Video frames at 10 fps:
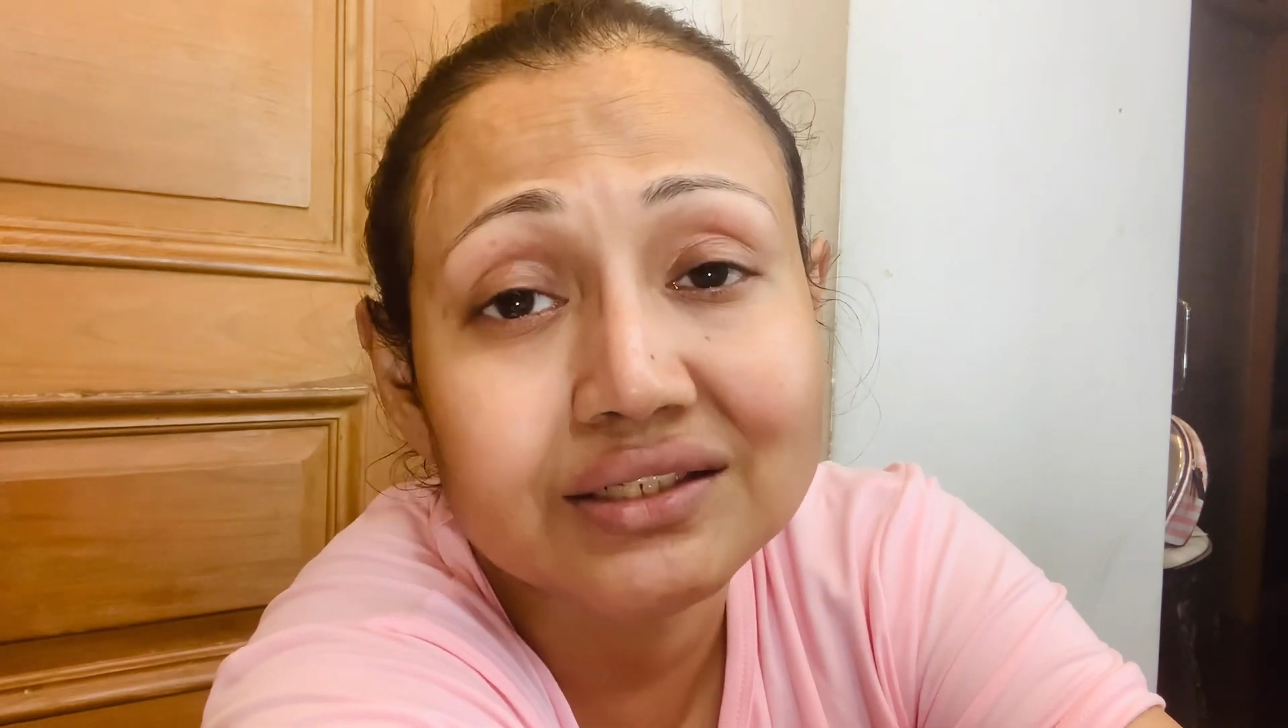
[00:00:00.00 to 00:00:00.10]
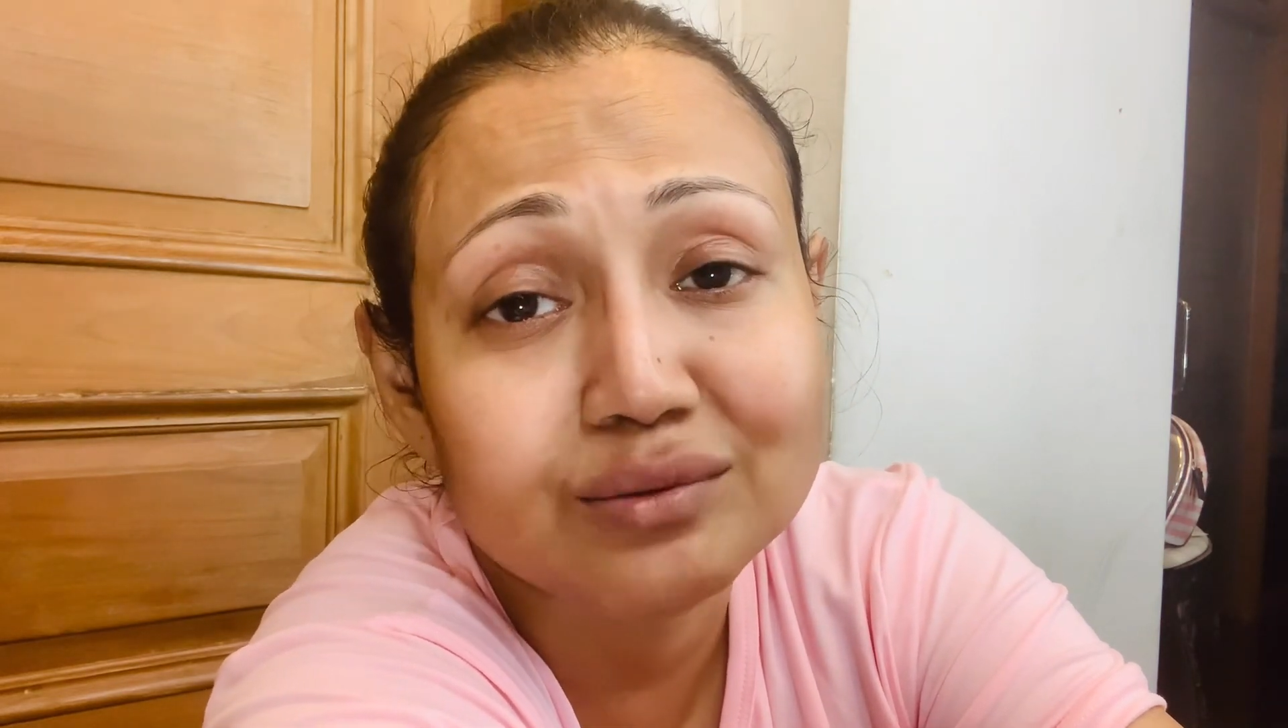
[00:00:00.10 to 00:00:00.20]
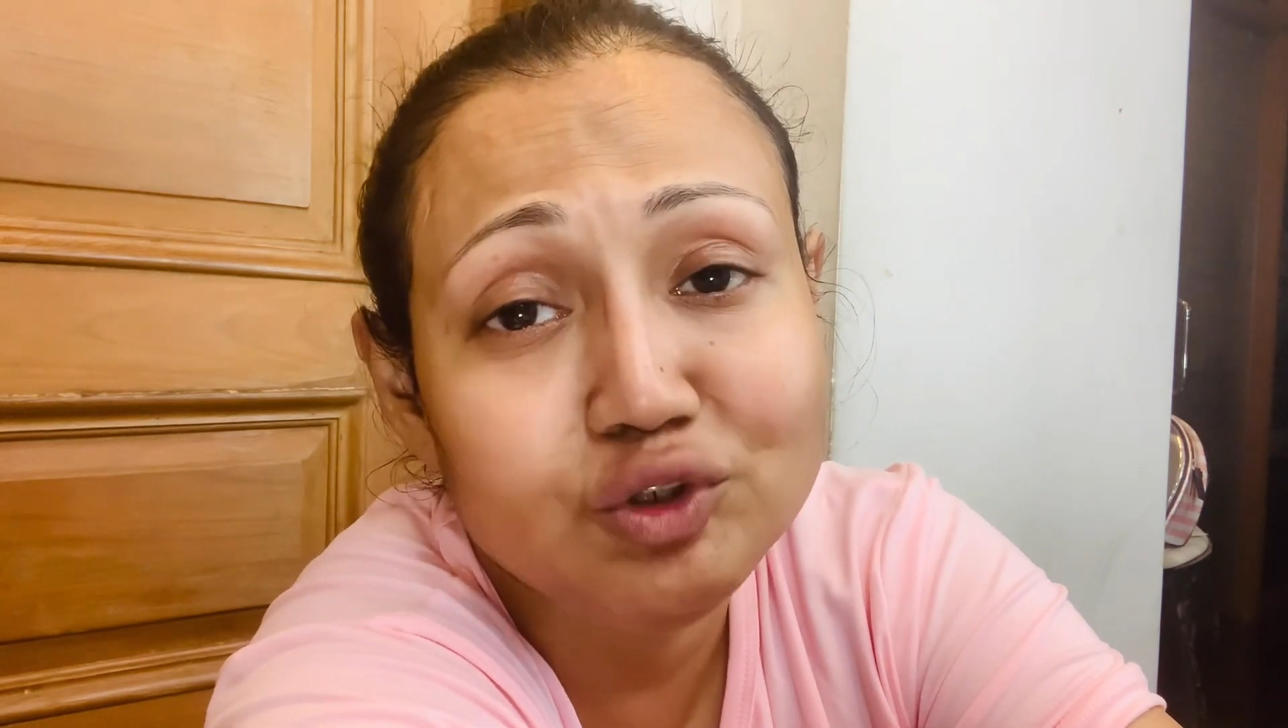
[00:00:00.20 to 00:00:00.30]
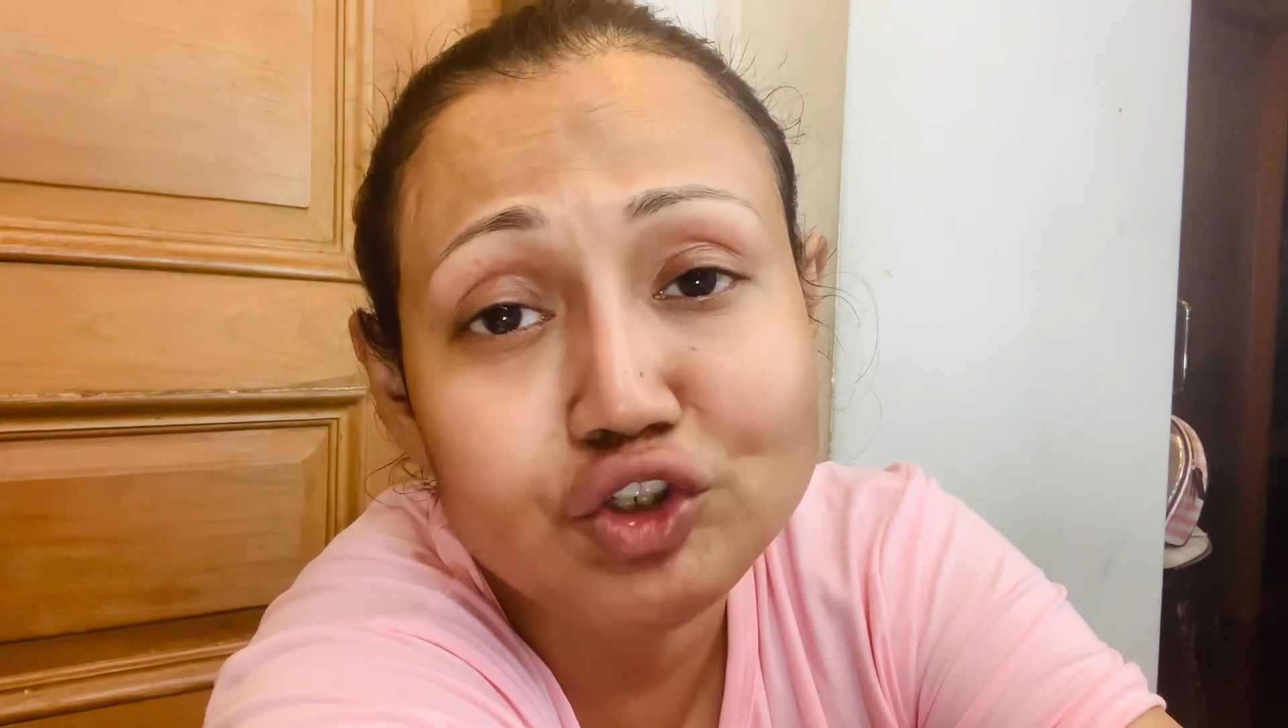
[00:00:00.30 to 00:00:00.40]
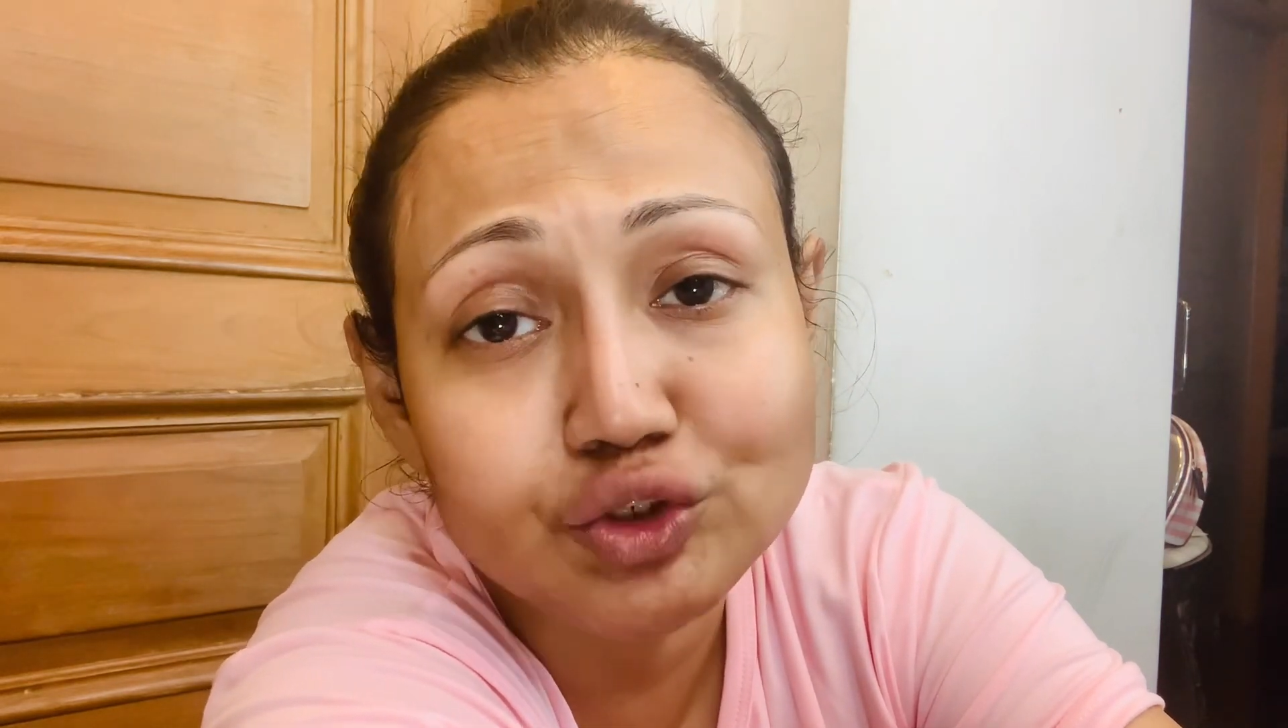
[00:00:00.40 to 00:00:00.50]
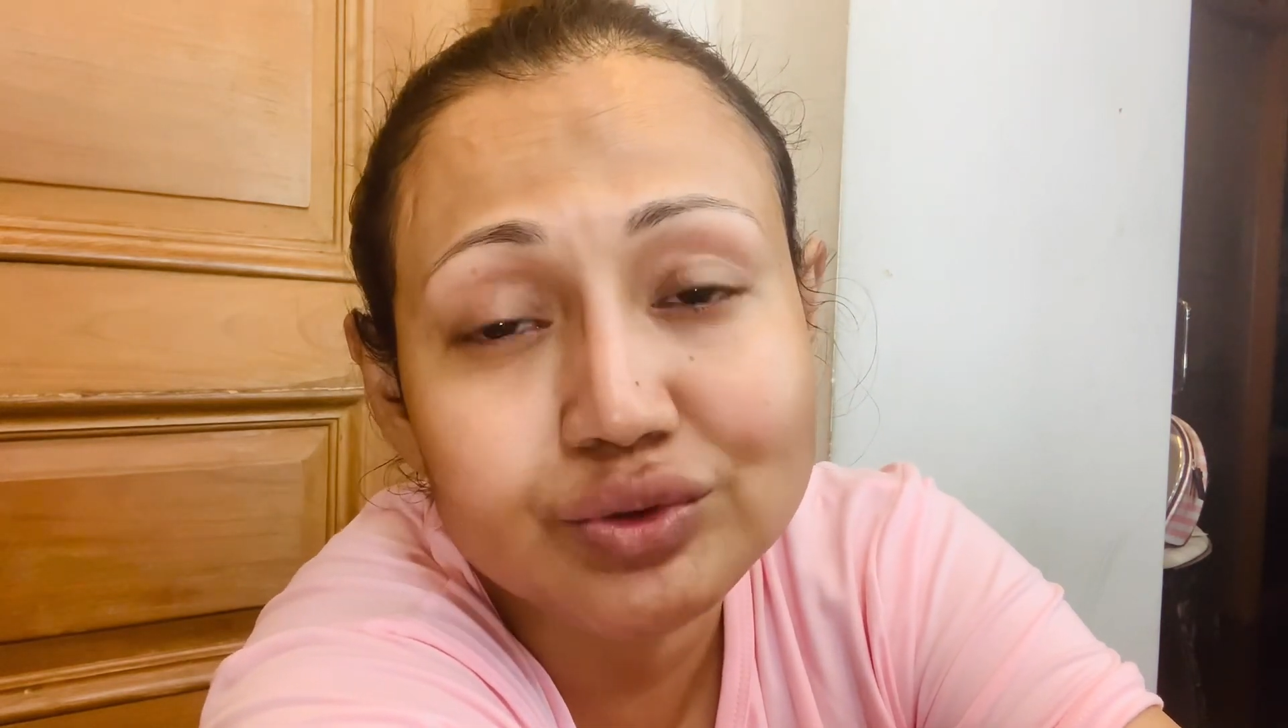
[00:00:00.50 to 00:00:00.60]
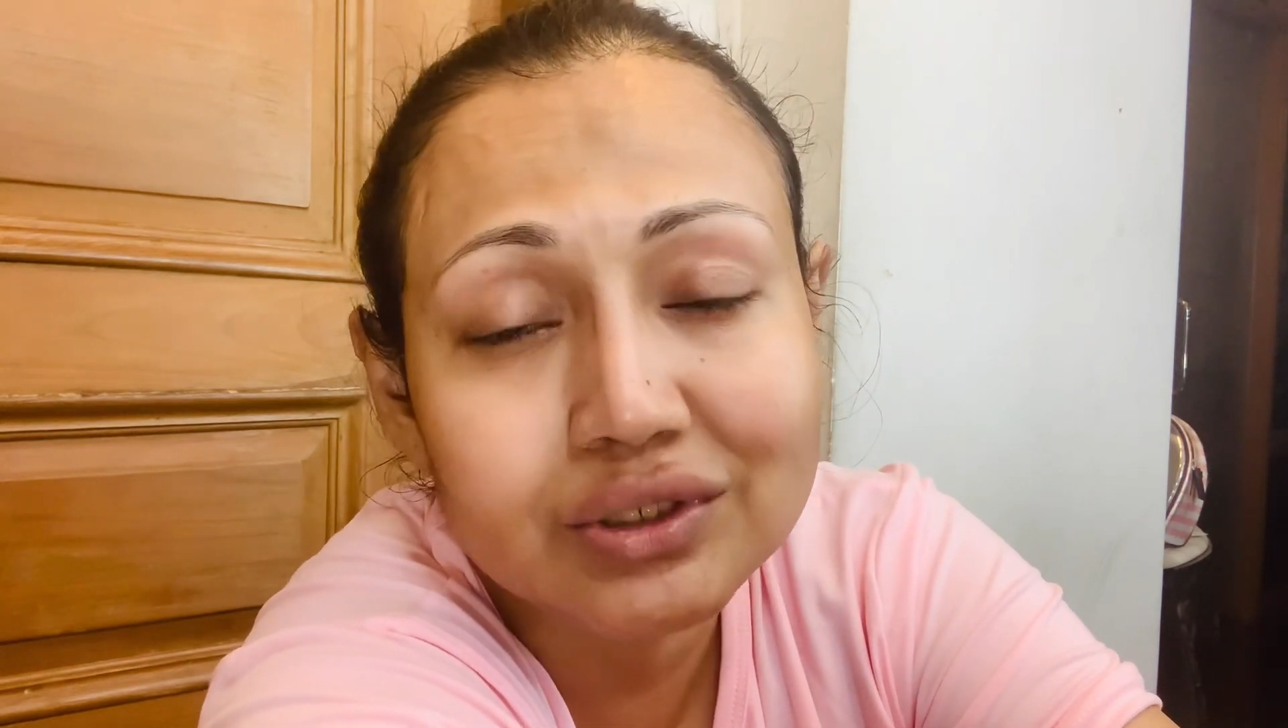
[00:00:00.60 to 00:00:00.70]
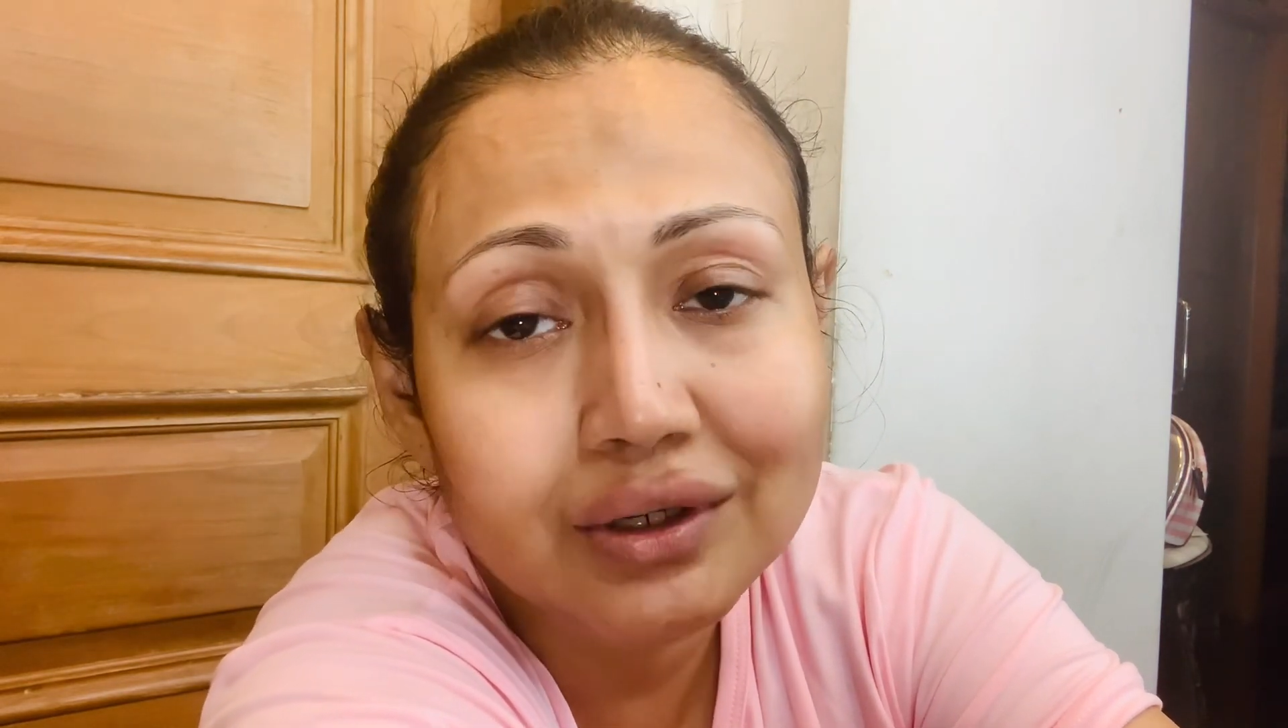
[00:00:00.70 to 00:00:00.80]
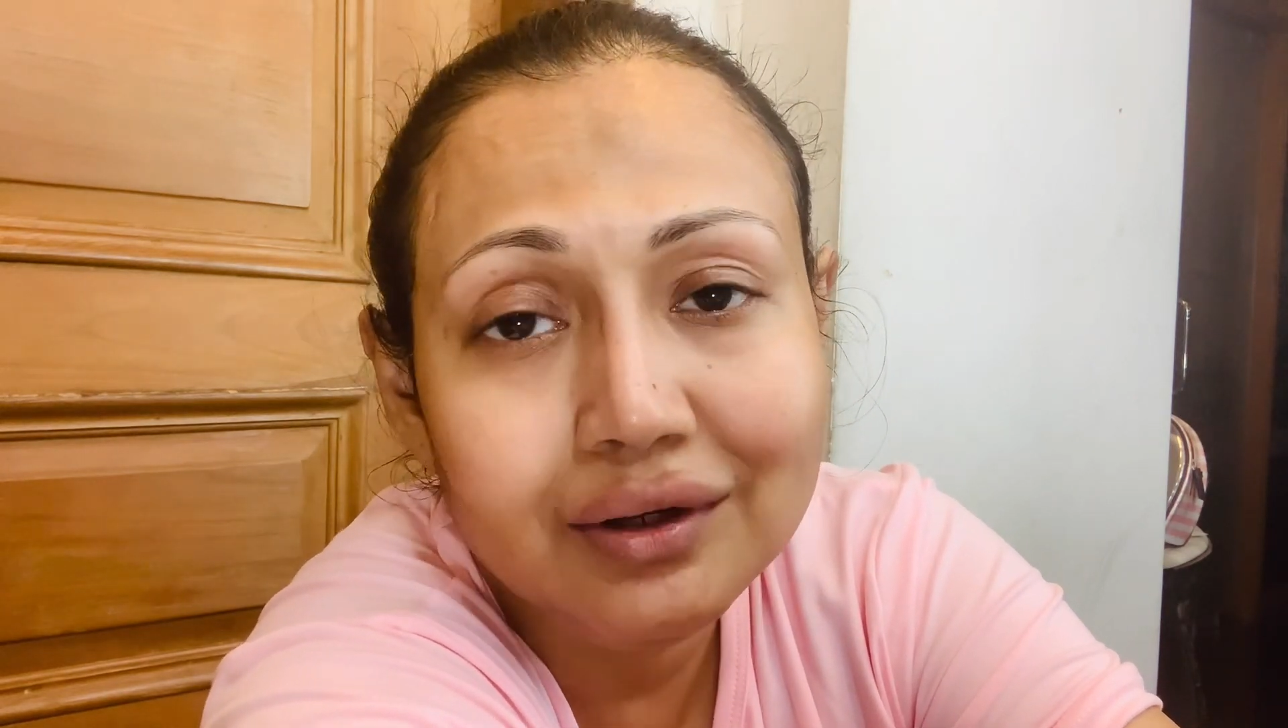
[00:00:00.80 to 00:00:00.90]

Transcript: some issues.